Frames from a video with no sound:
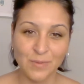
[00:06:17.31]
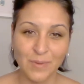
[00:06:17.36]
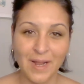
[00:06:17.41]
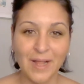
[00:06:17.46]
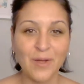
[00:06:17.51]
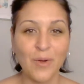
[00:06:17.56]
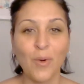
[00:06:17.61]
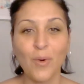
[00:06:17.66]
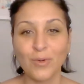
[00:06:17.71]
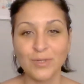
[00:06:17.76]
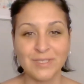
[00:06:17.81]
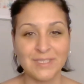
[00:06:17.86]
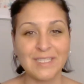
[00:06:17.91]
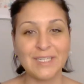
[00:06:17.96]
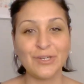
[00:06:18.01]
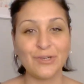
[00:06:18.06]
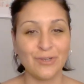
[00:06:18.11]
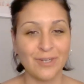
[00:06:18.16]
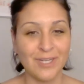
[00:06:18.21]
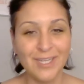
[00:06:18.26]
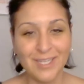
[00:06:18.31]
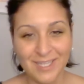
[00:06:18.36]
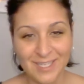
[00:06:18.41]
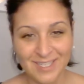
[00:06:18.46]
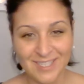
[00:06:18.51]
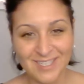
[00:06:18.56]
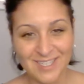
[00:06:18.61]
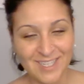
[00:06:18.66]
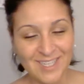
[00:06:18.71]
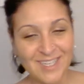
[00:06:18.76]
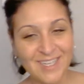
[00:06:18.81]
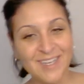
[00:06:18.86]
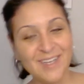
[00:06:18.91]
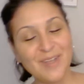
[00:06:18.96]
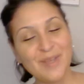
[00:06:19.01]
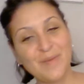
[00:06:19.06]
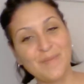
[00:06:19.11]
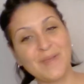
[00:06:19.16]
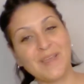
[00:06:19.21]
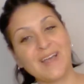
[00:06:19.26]
I hold dear
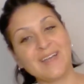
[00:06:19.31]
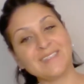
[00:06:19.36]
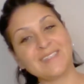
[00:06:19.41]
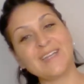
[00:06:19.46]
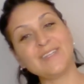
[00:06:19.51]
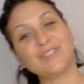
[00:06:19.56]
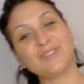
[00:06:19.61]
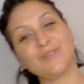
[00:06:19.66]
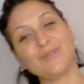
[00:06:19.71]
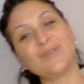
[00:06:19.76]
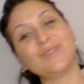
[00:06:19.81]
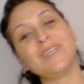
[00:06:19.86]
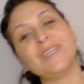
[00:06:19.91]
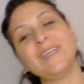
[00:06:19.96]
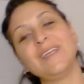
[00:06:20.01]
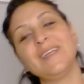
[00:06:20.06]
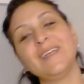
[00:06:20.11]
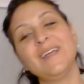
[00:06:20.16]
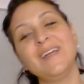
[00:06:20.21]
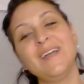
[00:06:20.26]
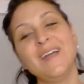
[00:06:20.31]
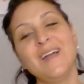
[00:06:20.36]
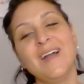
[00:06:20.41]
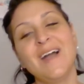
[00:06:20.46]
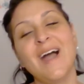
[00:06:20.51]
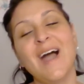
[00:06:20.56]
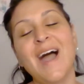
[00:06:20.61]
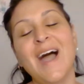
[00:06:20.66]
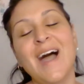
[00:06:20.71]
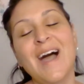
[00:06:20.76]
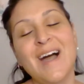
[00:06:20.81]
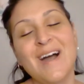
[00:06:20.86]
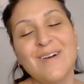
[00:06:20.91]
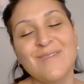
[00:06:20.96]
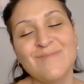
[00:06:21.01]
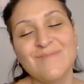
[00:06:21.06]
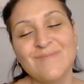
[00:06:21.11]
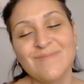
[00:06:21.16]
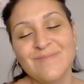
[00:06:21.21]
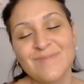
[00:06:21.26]
because I truly
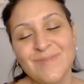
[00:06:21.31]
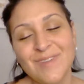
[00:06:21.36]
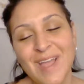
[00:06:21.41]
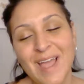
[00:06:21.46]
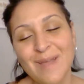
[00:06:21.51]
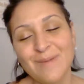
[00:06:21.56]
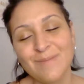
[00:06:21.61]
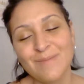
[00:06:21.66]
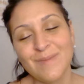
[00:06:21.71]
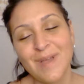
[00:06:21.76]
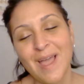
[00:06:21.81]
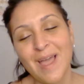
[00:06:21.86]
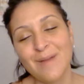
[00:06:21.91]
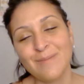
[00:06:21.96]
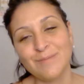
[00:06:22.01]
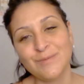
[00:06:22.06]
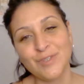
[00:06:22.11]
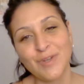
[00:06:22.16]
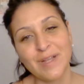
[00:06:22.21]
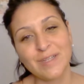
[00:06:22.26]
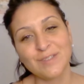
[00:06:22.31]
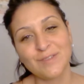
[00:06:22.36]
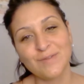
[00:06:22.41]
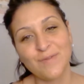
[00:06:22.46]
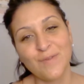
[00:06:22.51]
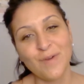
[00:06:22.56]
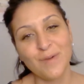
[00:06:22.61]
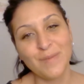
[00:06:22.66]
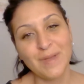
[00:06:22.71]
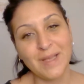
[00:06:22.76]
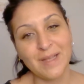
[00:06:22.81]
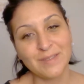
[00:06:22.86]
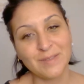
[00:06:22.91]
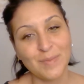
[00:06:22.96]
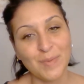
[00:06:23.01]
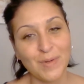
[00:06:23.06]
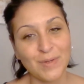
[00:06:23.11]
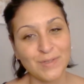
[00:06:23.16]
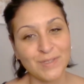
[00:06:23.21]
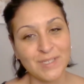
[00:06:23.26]
am transforming as a
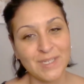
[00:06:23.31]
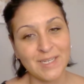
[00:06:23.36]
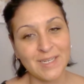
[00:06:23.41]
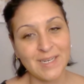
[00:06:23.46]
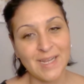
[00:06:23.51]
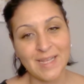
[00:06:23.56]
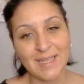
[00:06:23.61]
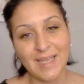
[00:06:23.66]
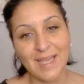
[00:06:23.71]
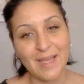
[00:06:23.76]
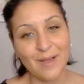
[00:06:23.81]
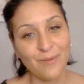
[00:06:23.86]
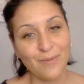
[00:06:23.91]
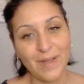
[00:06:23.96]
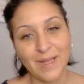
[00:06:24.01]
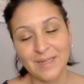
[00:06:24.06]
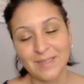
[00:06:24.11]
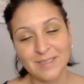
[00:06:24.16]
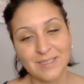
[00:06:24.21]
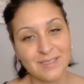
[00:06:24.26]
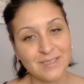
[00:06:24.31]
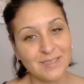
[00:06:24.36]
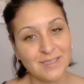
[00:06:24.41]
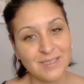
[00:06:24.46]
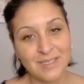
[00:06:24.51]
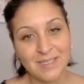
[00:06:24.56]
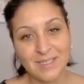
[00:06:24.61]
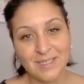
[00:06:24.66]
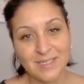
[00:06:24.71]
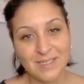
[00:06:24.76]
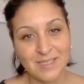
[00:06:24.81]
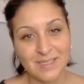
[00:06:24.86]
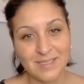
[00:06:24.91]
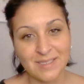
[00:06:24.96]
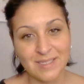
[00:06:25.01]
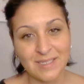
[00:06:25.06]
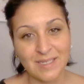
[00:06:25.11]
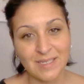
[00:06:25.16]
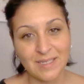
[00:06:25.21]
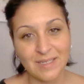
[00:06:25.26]
person, and I can't wait to
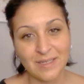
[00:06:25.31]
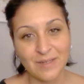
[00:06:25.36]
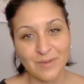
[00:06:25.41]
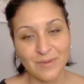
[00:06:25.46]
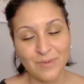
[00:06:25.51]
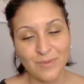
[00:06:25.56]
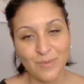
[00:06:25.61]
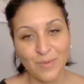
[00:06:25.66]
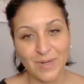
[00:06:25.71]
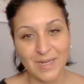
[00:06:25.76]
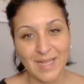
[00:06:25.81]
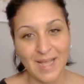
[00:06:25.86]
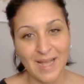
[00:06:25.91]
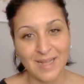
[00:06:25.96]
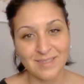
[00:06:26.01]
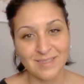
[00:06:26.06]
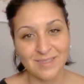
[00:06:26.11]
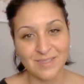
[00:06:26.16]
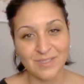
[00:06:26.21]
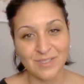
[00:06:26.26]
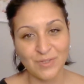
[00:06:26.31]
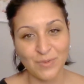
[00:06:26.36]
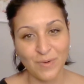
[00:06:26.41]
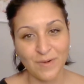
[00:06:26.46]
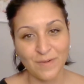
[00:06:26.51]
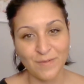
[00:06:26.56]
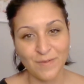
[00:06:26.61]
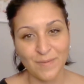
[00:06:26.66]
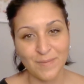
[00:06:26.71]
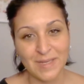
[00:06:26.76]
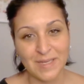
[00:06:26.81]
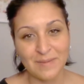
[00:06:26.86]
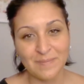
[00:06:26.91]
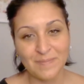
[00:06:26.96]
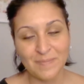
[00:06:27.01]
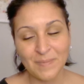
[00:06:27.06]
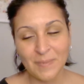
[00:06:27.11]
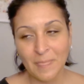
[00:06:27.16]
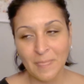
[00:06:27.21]
see what He has in store for me.